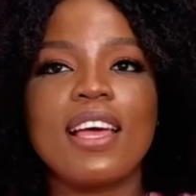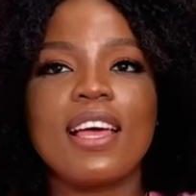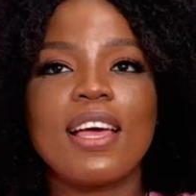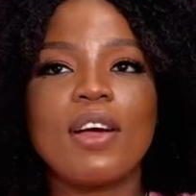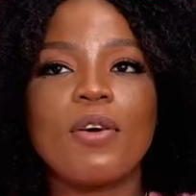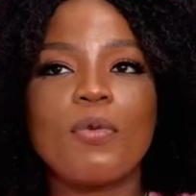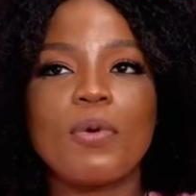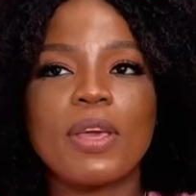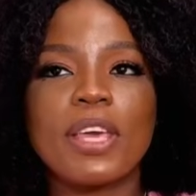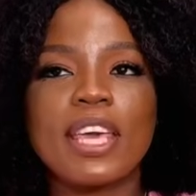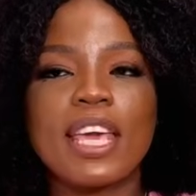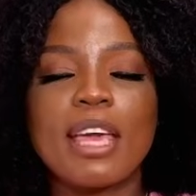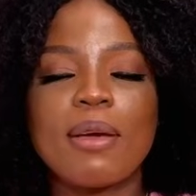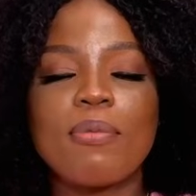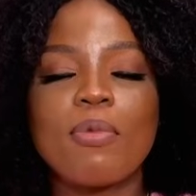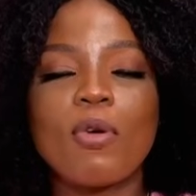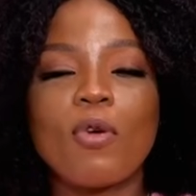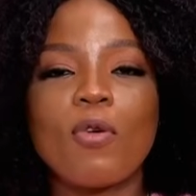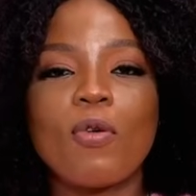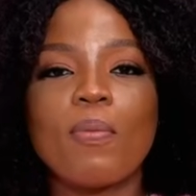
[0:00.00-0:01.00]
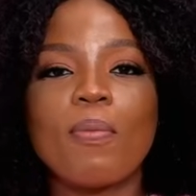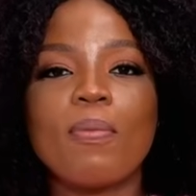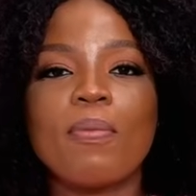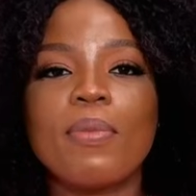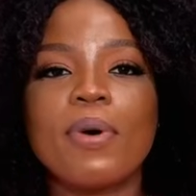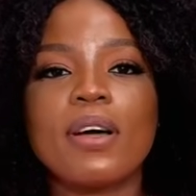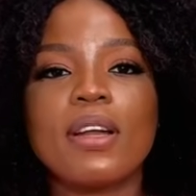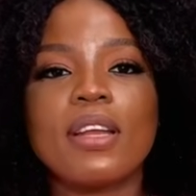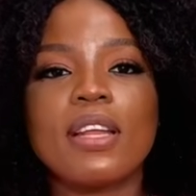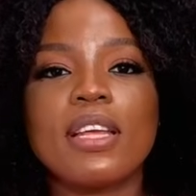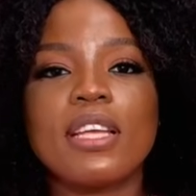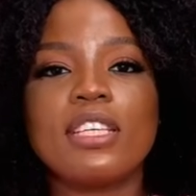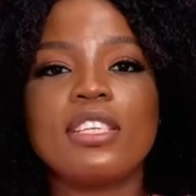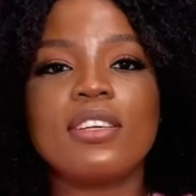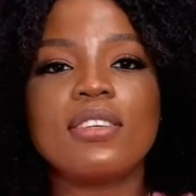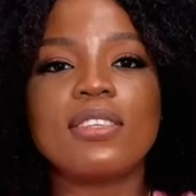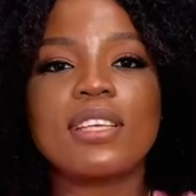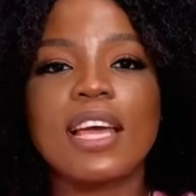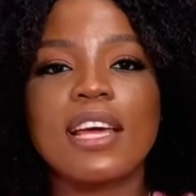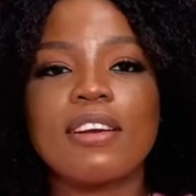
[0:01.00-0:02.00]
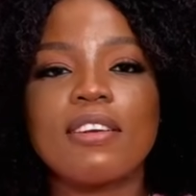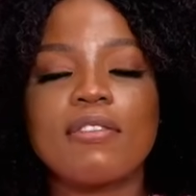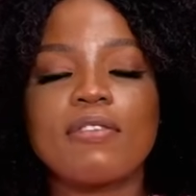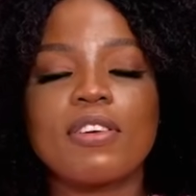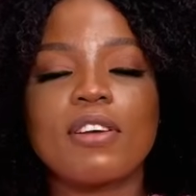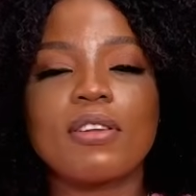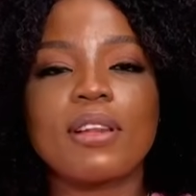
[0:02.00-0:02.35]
We came home, but it just kind of felt